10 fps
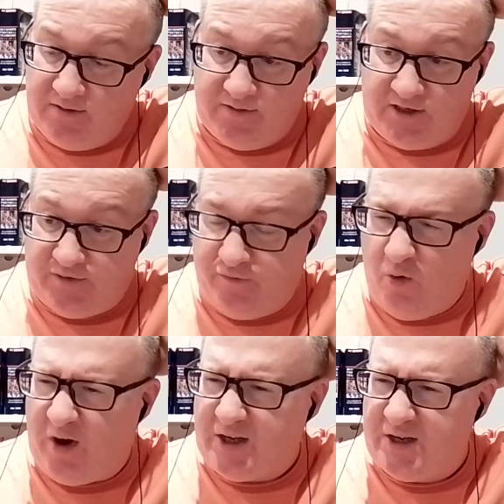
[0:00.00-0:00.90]
just
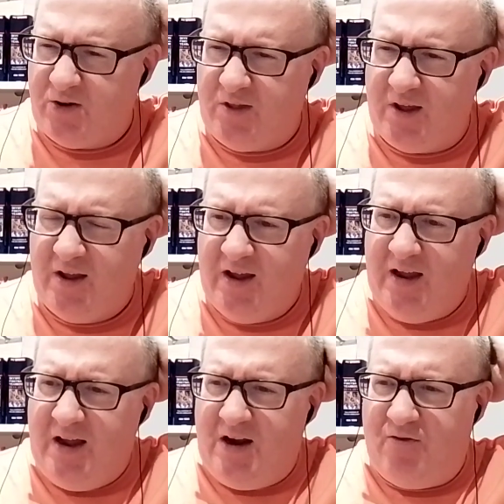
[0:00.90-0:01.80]
focusing on the
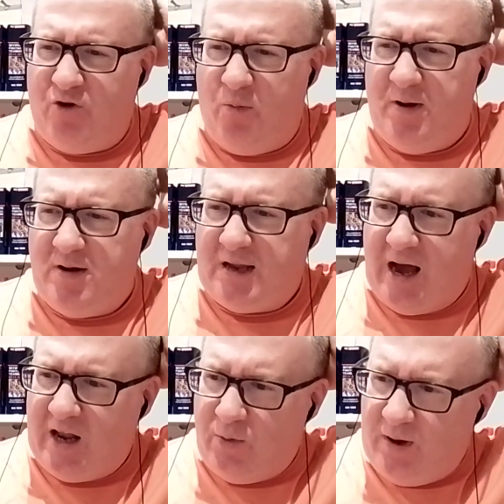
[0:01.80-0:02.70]
Robin
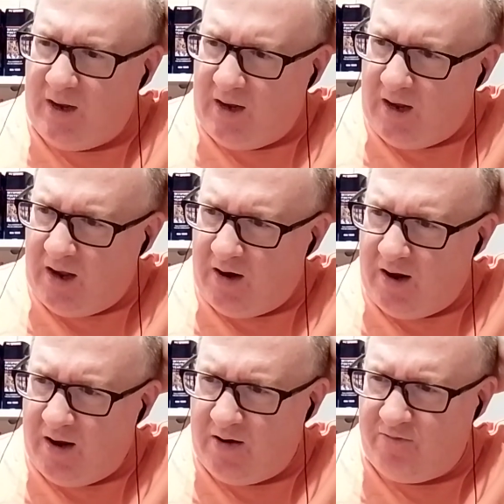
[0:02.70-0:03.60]
Galloway
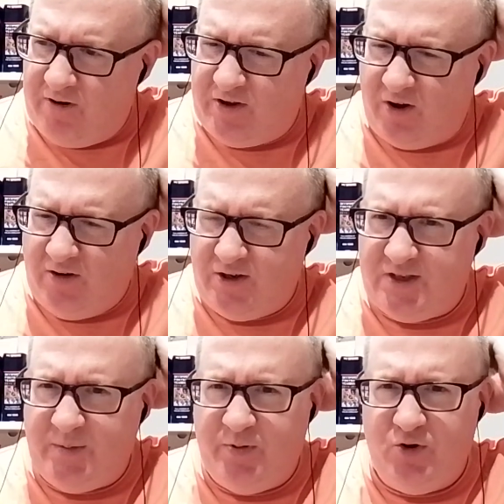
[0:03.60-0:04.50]
returns
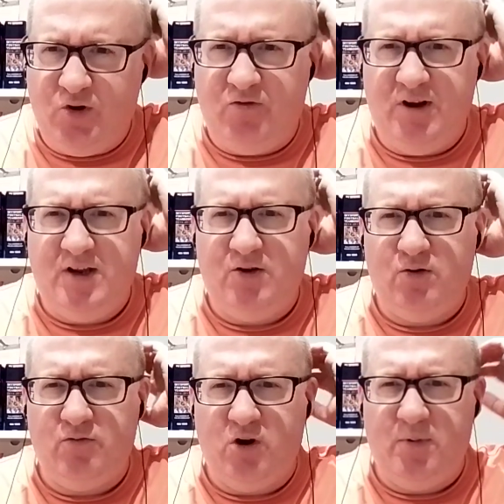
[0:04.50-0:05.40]
to pure radio.
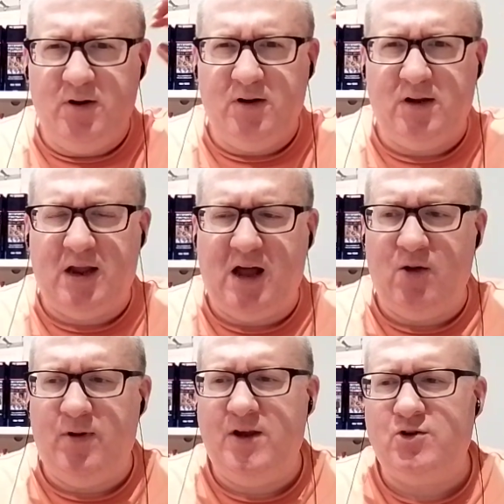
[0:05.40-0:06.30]
Robin
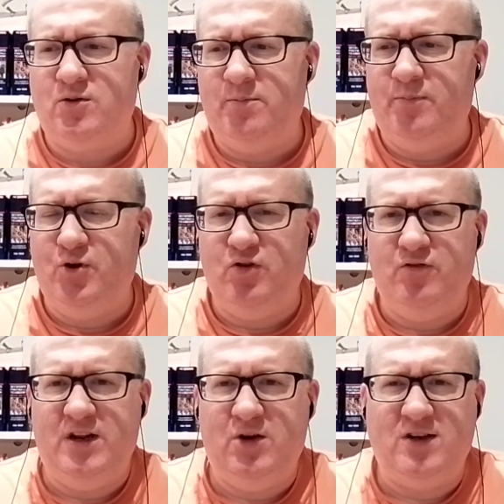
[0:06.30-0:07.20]
Galloway is on pure
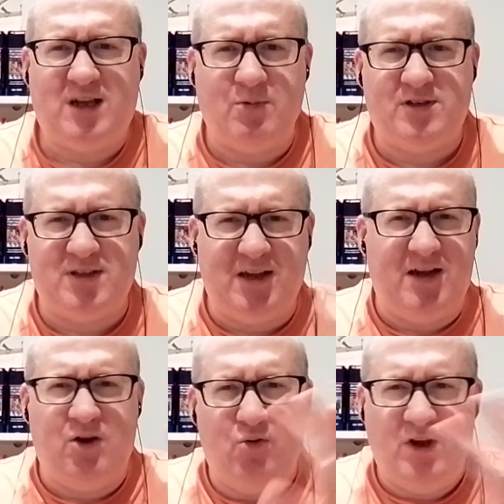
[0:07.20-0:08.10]
radio. I was
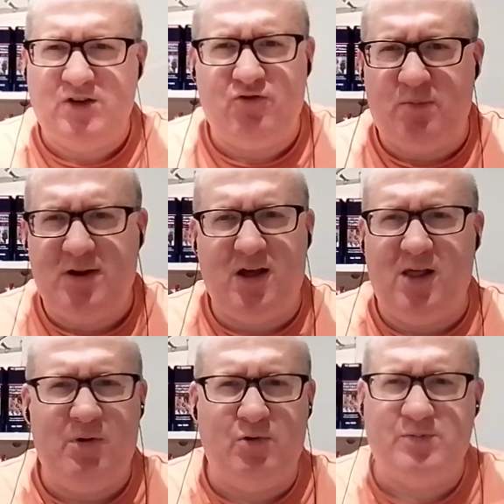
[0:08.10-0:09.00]
thinking, who is Robin
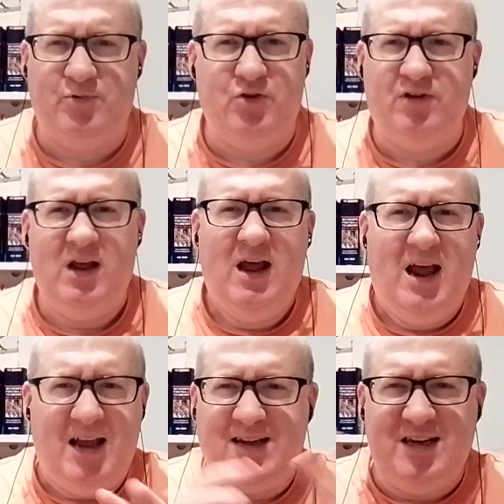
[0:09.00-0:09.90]
Galloway? What's pure radio?
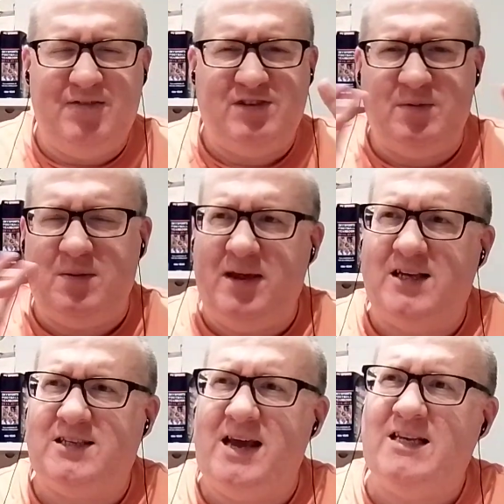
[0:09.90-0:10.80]
It didn't even seem to make
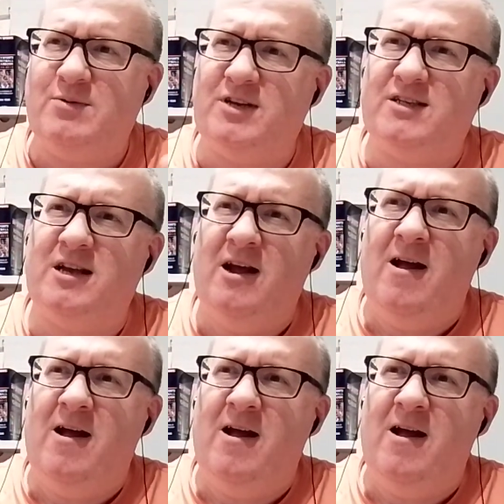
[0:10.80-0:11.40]
sense. It was this